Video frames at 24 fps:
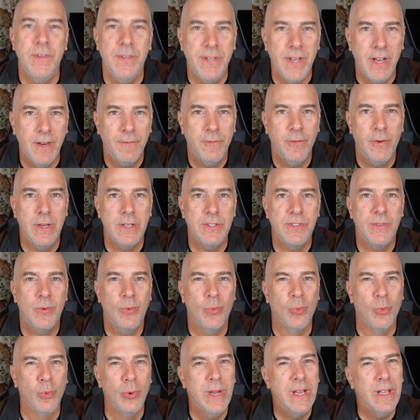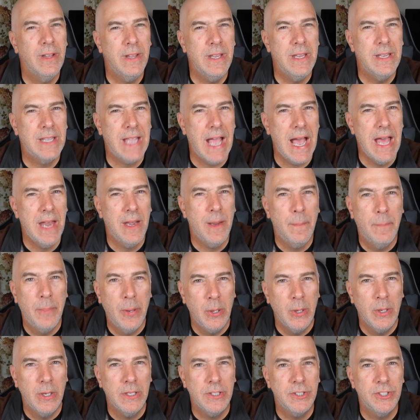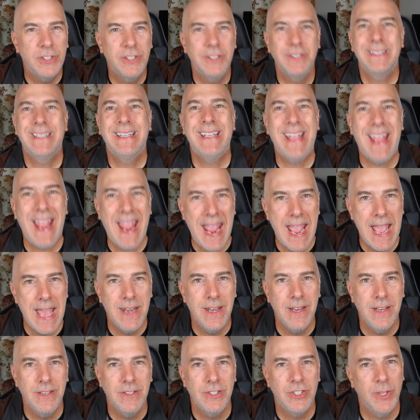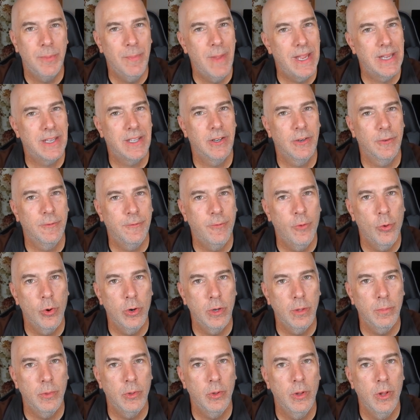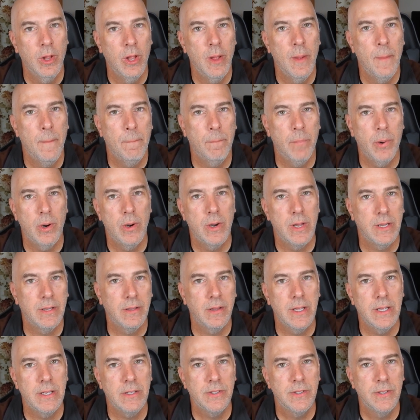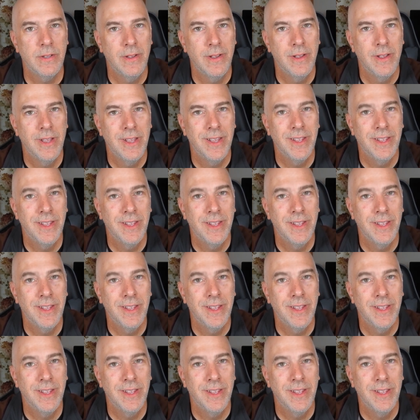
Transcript: difference really kind of pushed Canon to make an affordable birding lens.